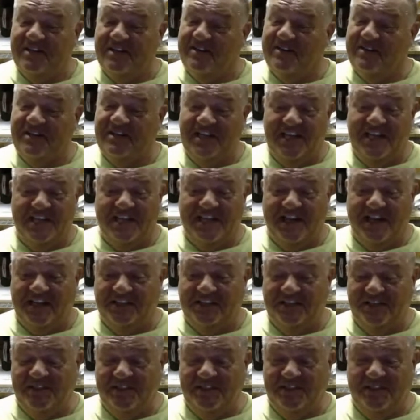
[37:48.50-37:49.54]
Nate got
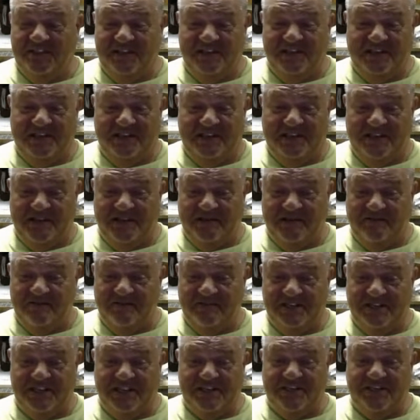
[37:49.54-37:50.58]
to the
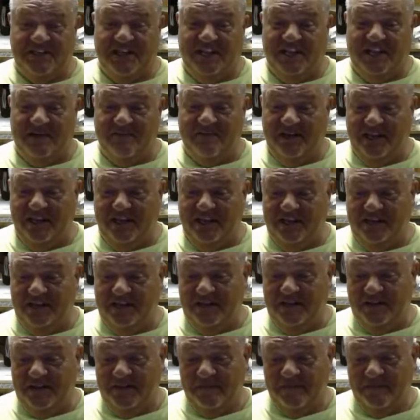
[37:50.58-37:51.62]
jet jam, man.
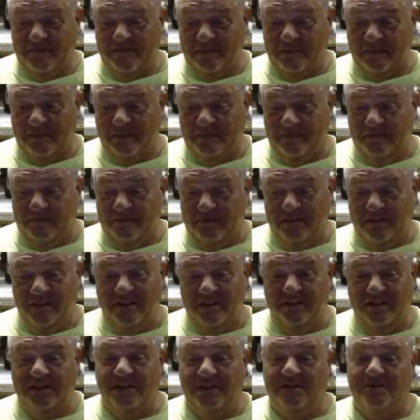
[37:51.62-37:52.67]

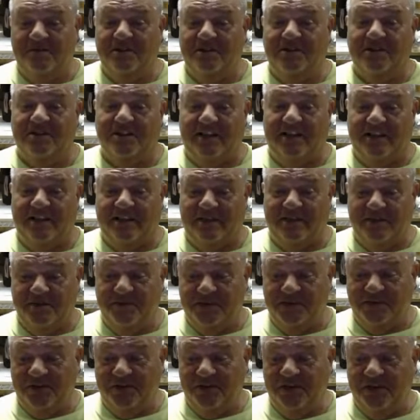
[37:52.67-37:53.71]
He looked like it
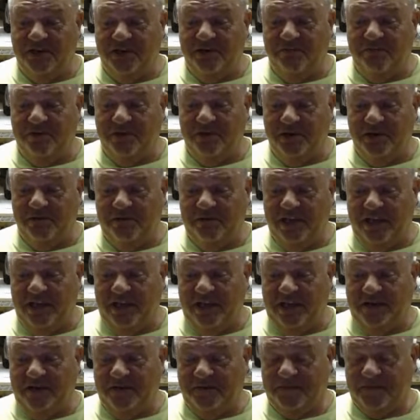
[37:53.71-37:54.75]
was hurting him pretty
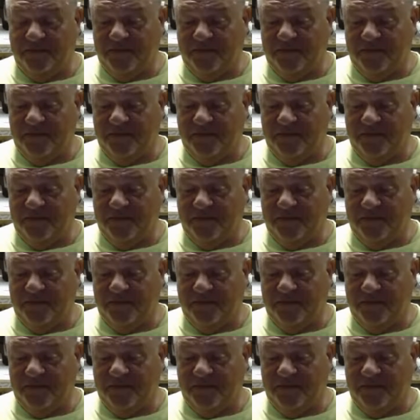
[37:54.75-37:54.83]
bad.